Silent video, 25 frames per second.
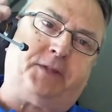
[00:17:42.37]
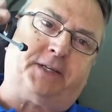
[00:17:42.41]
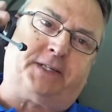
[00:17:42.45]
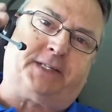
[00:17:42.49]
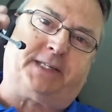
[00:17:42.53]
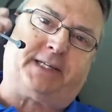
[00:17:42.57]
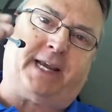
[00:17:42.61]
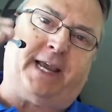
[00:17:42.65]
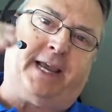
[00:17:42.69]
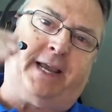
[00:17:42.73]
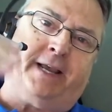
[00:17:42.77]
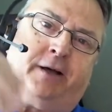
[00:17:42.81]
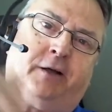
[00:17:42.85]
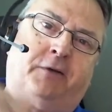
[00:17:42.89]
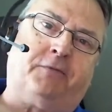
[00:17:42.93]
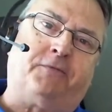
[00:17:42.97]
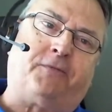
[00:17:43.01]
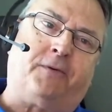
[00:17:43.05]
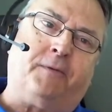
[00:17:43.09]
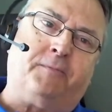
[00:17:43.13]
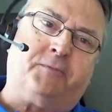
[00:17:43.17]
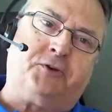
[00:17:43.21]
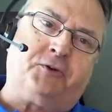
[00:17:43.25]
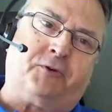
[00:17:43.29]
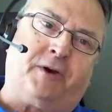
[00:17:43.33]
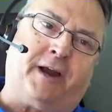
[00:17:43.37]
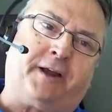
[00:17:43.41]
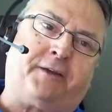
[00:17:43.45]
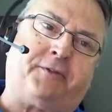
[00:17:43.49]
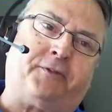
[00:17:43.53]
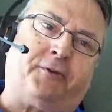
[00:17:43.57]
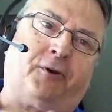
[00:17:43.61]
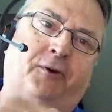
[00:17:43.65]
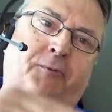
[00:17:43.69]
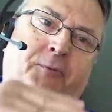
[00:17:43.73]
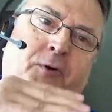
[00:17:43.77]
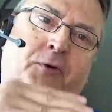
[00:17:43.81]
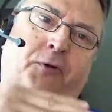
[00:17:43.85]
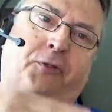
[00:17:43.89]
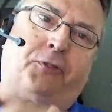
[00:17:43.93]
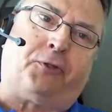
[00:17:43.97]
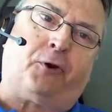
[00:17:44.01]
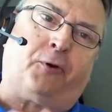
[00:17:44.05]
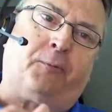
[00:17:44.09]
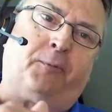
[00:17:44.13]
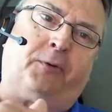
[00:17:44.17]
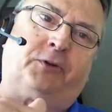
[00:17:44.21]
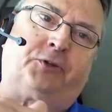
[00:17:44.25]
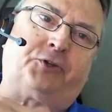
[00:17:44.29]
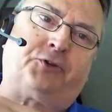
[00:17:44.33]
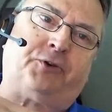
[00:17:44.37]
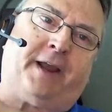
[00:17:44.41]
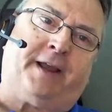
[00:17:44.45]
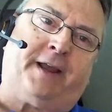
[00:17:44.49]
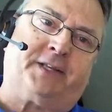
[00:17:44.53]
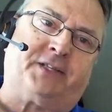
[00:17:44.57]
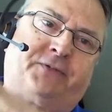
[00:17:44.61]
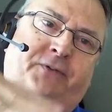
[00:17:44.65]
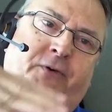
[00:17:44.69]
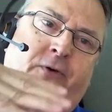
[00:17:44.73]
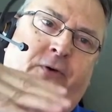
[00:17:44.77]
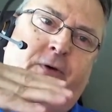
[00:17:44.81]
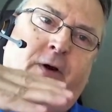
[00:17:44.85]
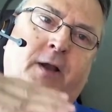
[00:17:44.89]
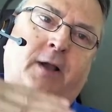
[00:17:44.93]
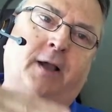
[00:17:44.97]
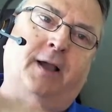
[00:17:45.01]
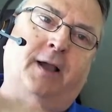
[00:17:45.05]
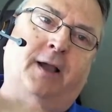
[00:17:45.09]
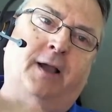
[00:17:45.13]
the scale from direct thermal, thermal transfer,